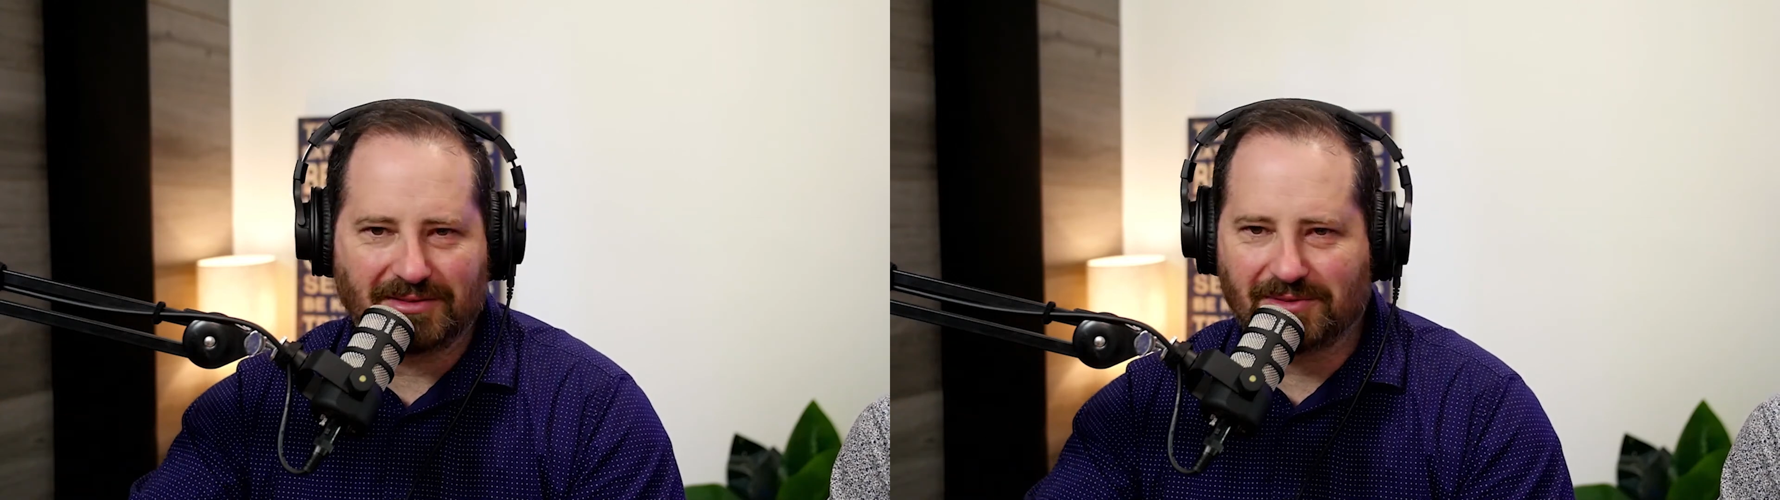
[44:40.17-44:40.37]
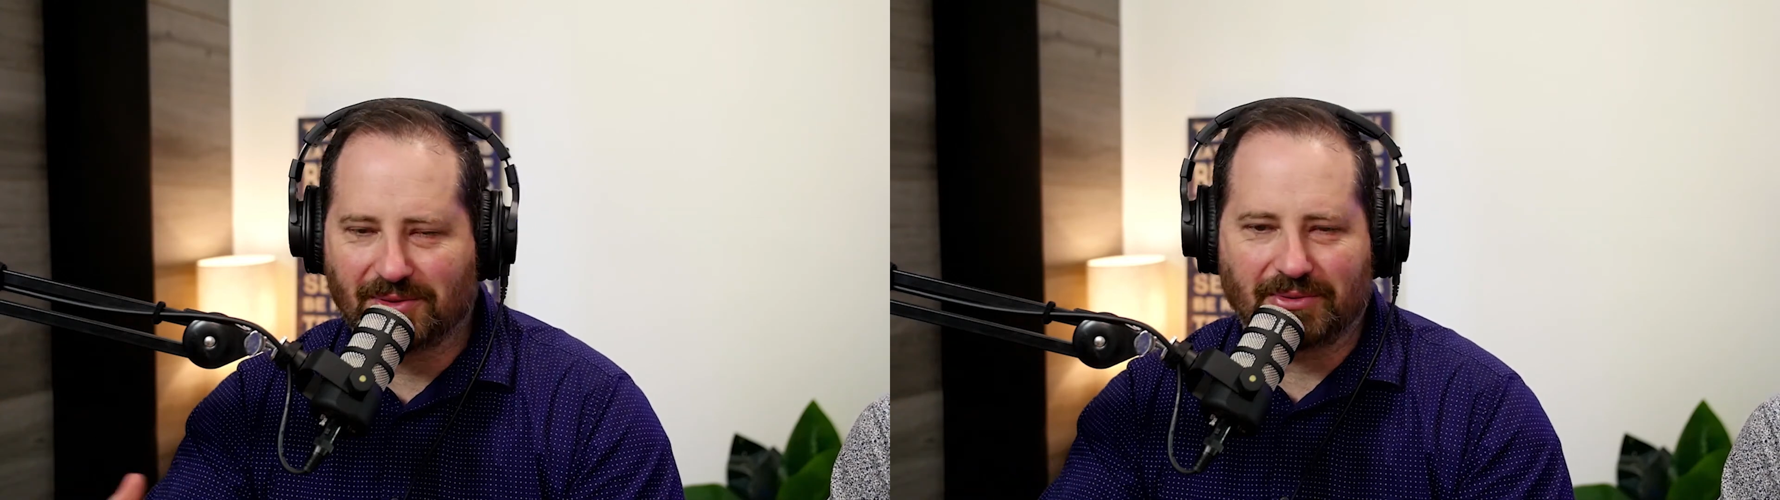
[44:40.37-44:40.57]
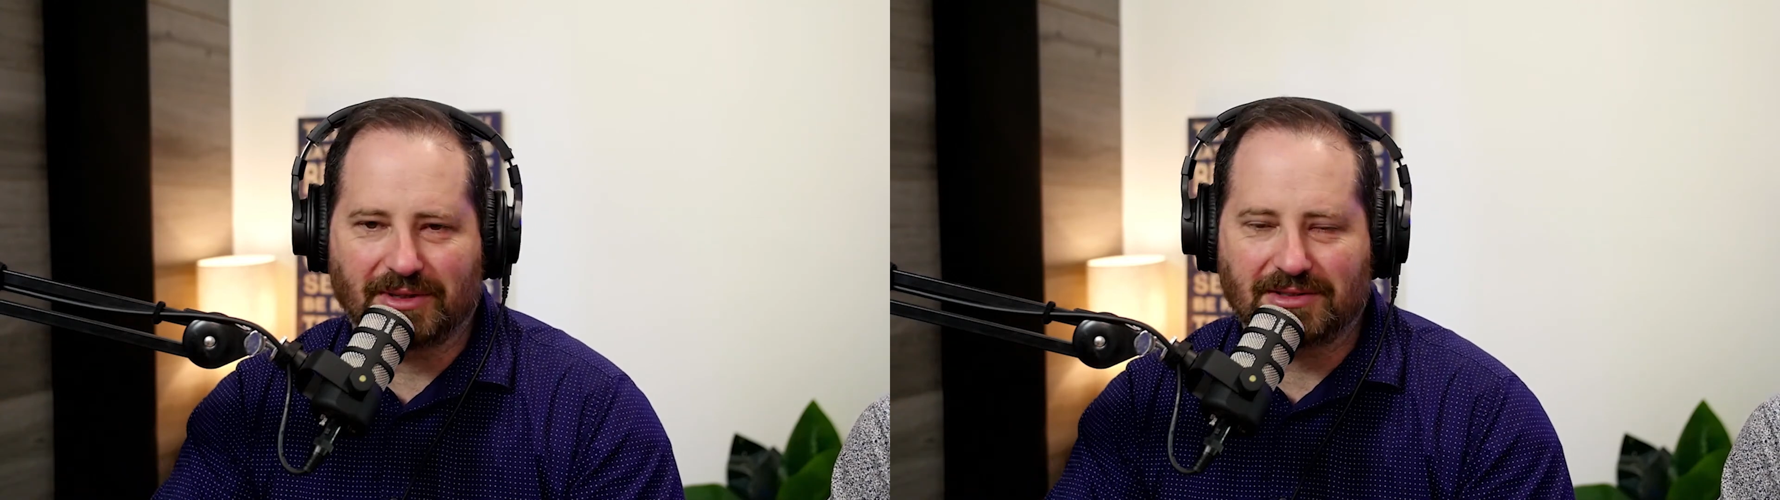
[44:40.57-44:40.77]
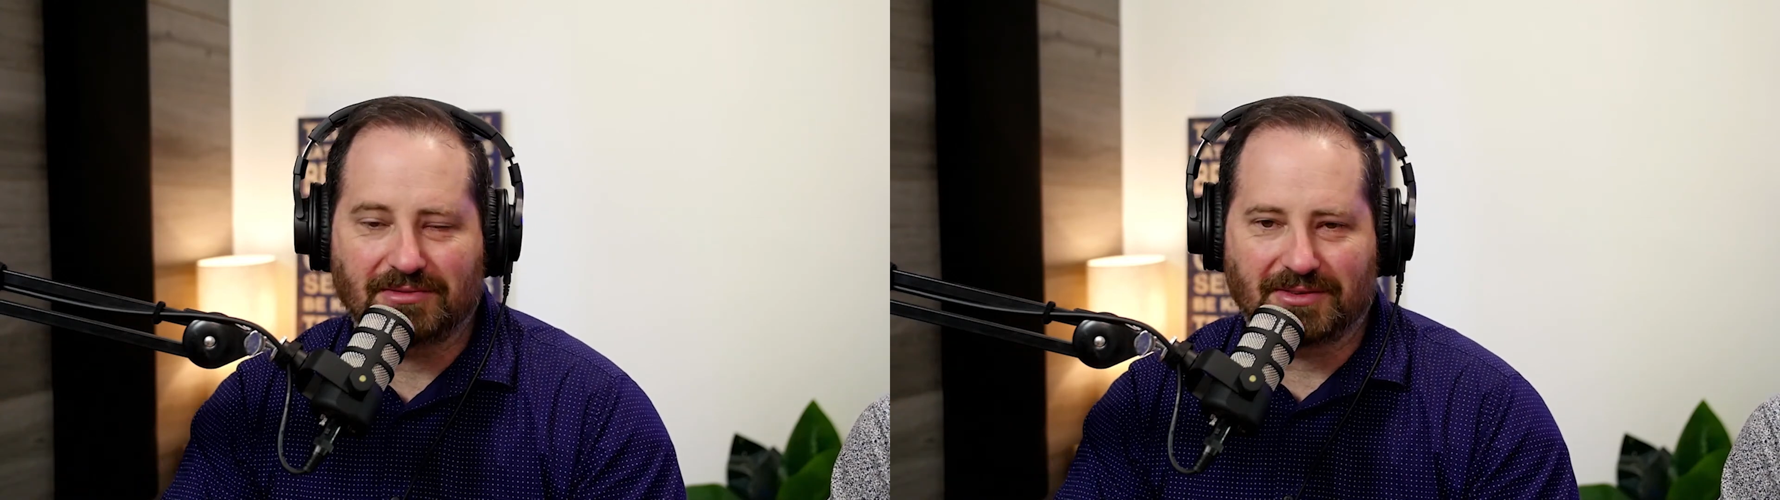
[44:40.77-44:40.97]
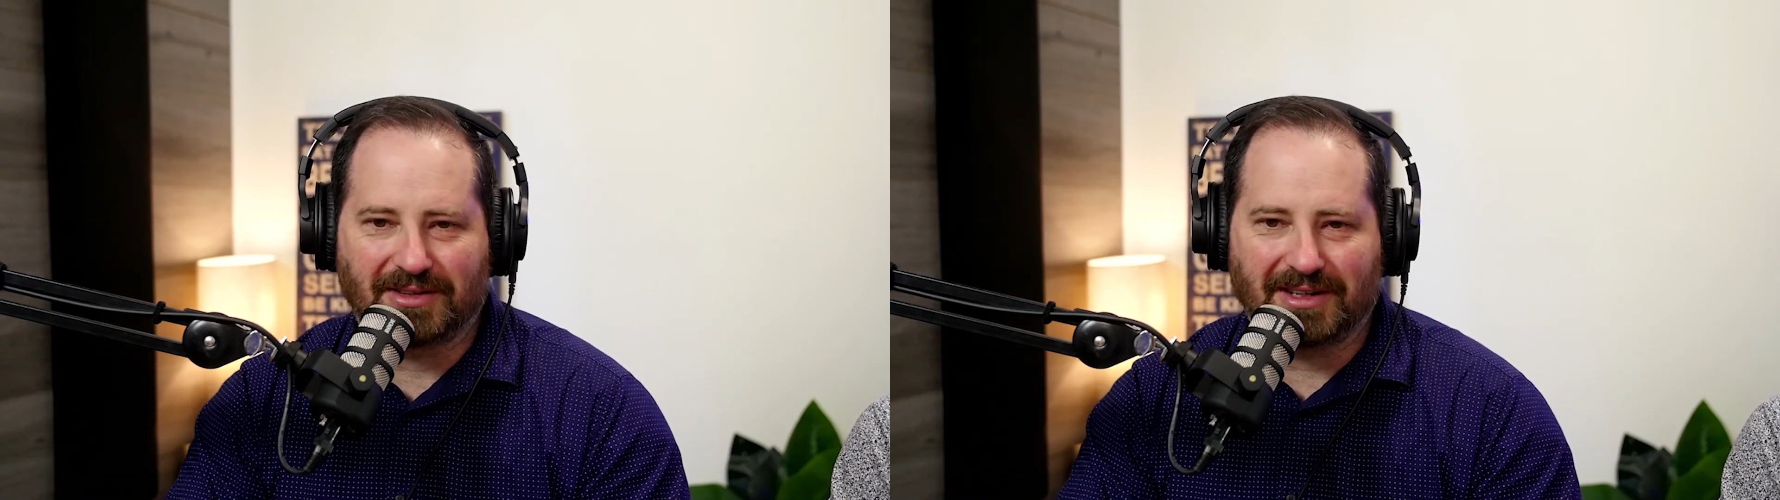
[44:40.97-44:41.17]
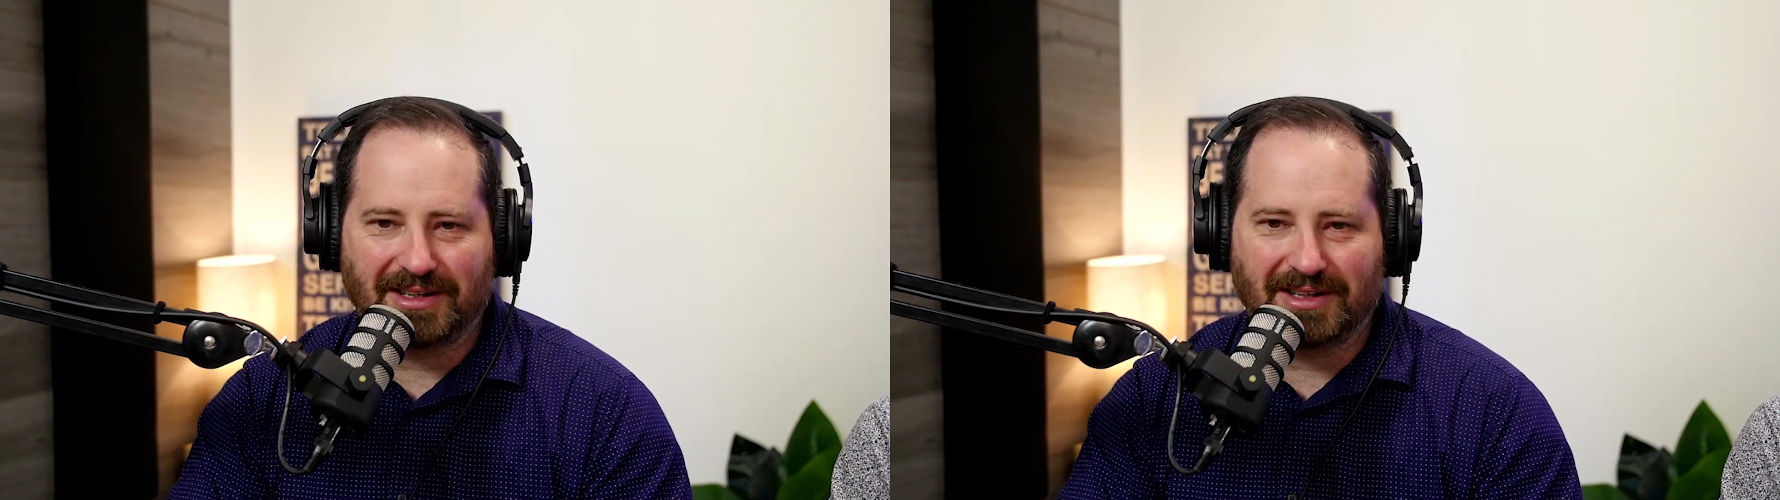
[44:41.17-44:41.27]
all the rest of it, right?